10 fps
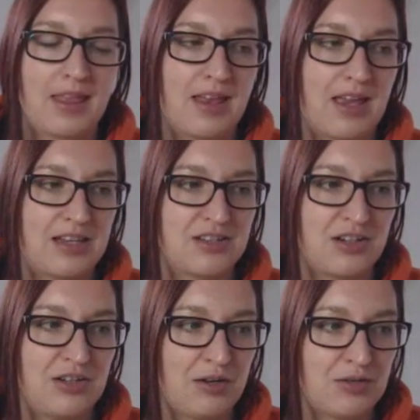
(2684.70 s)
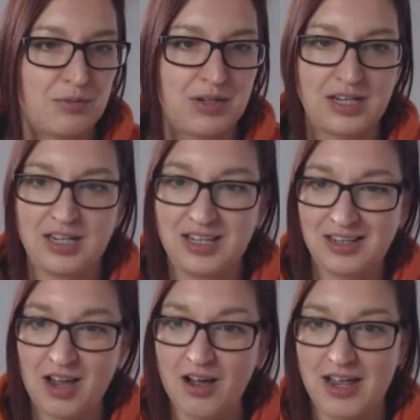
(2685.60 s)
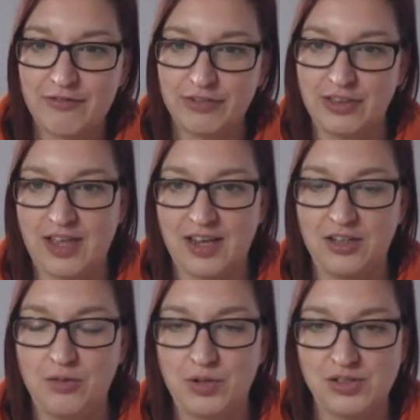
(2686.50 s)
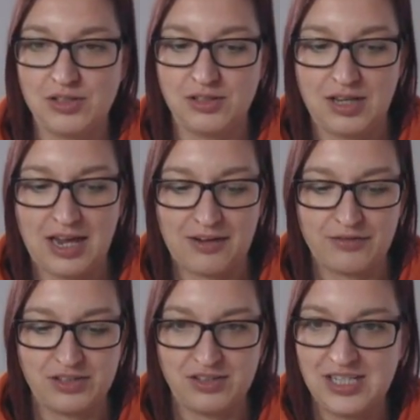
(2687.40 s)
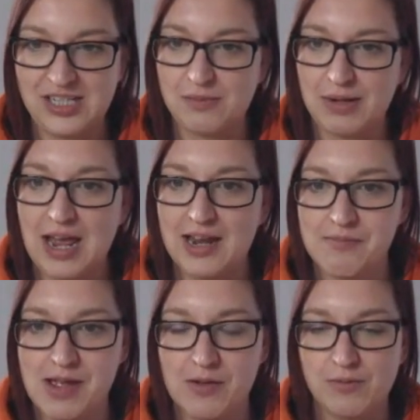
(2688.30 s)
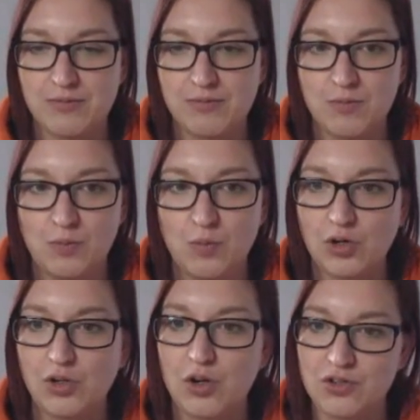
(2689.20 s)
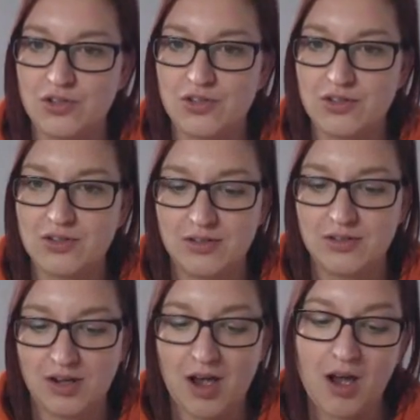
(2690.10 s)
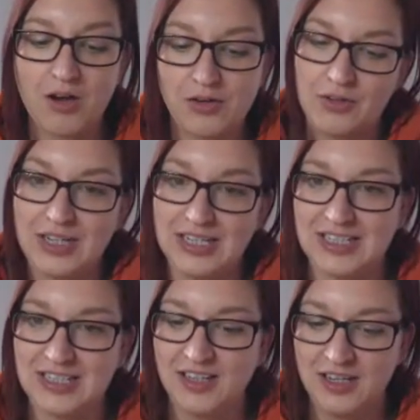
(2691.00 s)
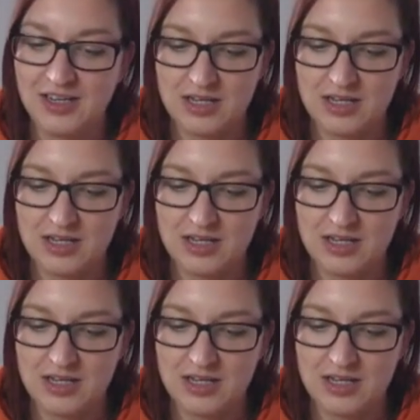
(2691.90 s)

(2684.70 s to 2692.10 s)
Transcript: And so you don't just want to cut everything. You want to have a strategic plan about what costs are not needed.